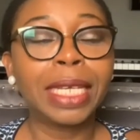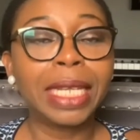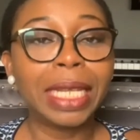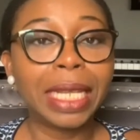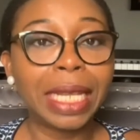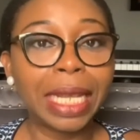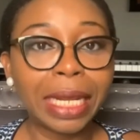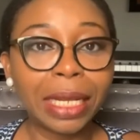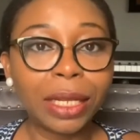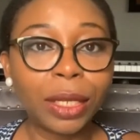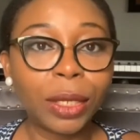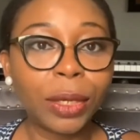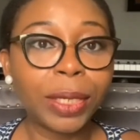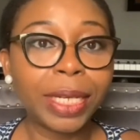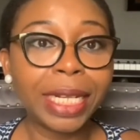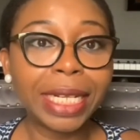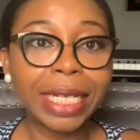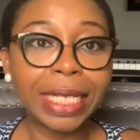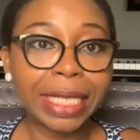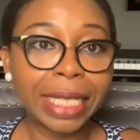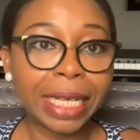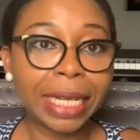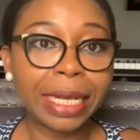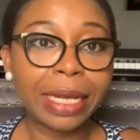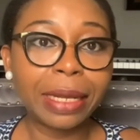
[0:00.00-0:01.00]
Landlord
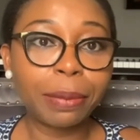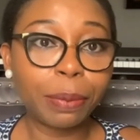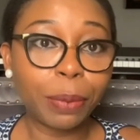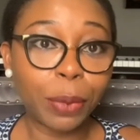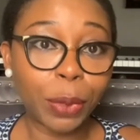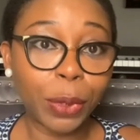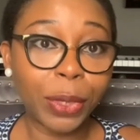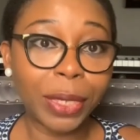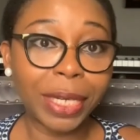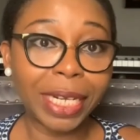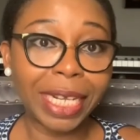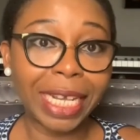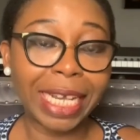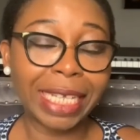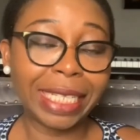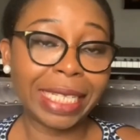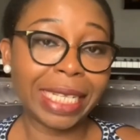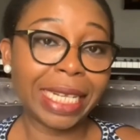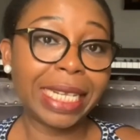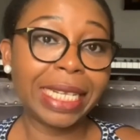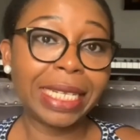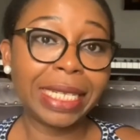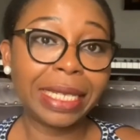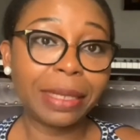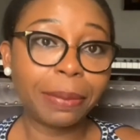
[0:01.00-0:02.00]
and Tenant Board is
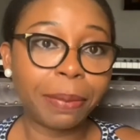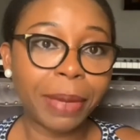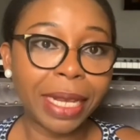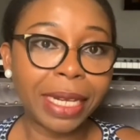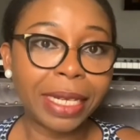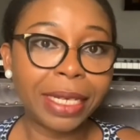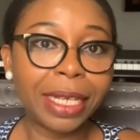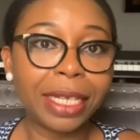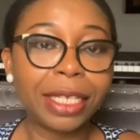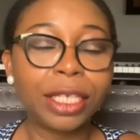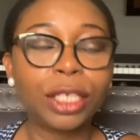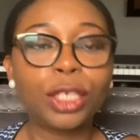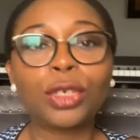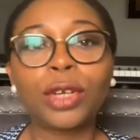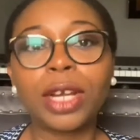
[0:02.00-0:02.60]
an independent